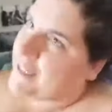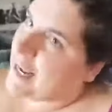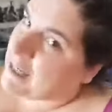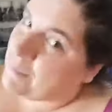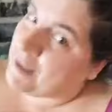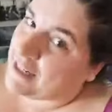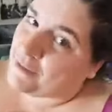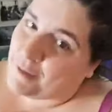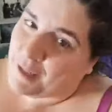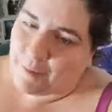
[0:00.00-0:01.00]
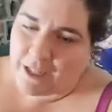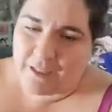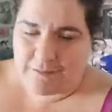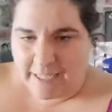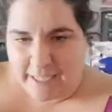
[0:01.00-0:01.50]
animated when
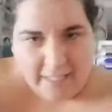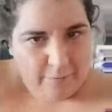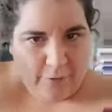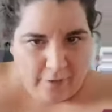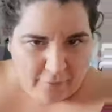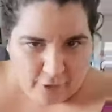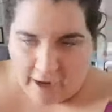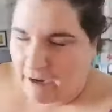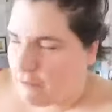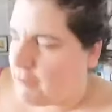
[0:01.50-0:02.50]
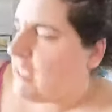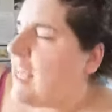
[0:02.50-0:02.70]
I'm in front of a crowd.